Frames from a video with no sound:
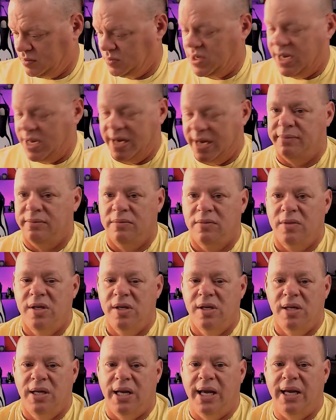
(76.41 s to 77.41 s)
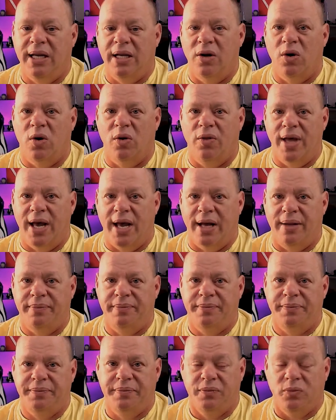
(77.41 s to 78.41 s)
Yeah, it can hold that
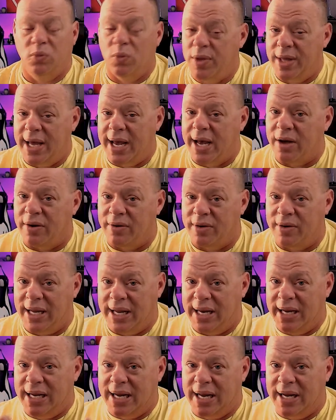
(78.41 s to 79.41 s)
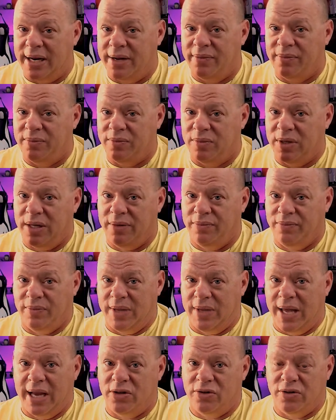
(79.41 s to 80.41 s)
without any kind of
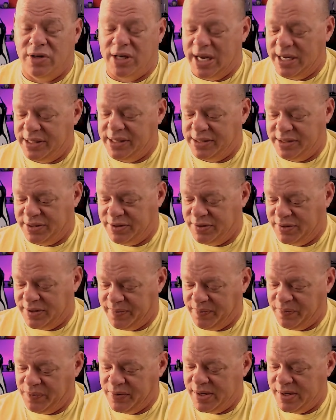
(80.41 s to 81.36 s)
extra cases to it.